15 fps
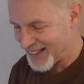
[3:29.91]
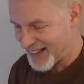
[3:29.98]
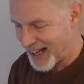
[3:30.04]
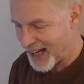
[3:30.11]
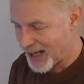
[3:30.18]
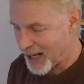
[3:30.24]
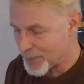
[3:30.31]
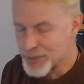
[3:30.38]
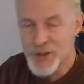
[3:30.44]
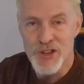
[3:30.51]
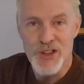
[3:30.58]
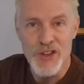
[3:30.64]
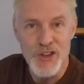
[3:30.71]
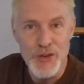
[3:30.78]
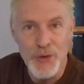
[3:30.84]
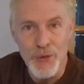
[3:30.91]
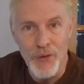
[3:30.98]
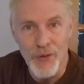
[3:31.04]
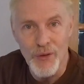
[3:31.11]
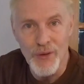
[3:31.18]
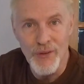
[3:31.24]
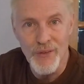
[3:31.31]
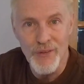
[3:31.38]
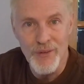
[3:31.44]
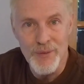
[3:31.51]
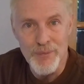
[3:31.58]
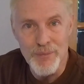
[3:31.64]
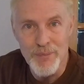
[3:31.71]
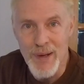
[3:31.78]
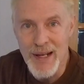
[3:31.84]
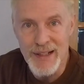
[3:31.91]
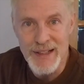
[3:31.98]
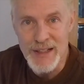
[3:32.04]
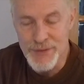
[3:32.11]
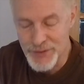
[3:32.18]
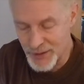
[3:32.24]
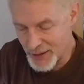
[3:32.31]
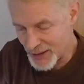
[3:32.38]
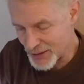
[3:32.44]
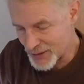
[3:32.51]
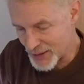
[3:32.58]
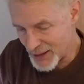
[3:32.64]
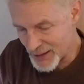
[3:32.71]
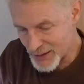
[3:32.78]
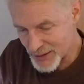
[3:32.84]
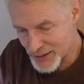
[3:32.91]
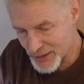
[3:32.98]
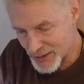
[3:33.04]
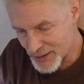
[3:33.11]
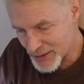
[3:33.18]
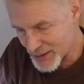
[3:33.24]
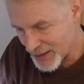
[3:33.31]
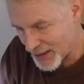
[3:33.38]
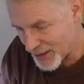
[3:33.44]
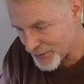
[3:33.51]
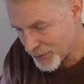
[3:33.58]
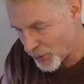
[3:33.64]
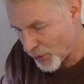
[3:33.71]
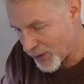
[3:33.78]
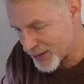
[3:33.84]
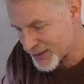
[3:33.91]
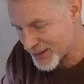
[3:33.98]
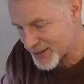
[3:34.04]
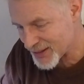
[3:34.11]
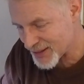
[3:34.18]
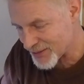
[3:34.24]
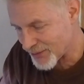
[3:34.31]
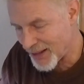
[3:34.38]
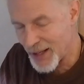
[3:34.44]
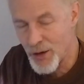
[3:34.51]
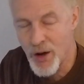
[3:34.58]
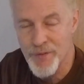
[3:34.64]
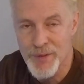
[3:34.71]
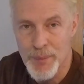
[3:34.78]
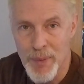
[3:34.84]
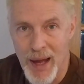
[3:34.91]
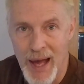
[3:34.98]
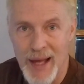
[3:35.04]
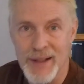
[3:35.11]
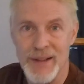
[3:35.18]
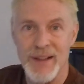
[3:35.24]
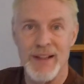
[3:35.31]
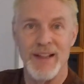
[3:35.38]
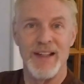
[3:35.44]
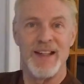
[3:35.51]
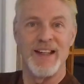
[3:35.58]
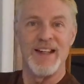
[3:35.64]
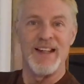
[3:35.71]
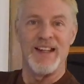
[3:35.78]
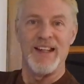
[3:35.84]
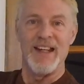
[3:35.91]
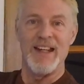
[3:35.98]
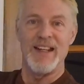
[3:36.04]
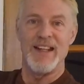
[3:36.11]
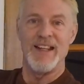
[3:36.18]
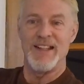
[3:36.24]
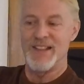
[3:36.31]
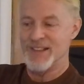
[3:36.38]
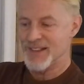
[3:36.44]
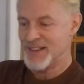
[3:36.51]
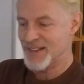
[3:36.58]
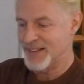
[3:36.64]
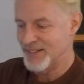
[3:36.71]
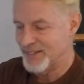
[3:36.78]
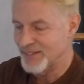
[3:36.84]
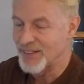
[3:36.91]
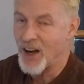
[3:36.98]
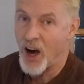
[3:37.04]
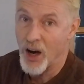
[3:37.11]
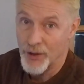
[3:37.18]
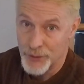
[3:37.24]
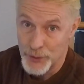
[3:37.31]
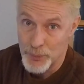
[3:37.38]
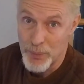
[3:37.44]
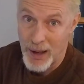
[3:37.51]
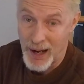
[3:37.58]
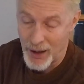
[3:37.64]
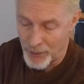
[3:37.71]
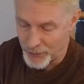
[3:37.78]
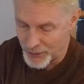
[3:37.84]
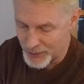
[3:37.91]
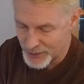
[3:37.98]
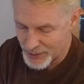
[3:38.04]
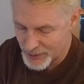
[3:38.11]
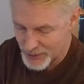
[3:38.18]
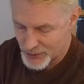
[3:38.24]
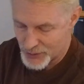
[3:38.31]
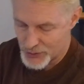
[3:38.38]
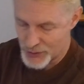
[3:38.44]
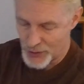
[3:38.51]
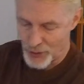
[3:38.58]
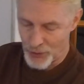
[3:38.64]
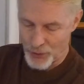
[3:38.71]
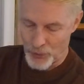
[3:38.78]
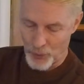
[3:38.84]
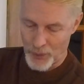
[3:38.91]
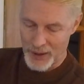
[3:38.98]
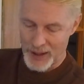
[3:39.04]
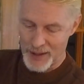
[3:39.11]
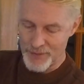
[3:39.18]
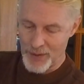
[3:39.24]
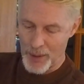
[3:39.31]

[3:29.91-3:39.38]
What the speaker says: I opted to do many different things to this. And of course, right off the bat, it is underpowered. So what I've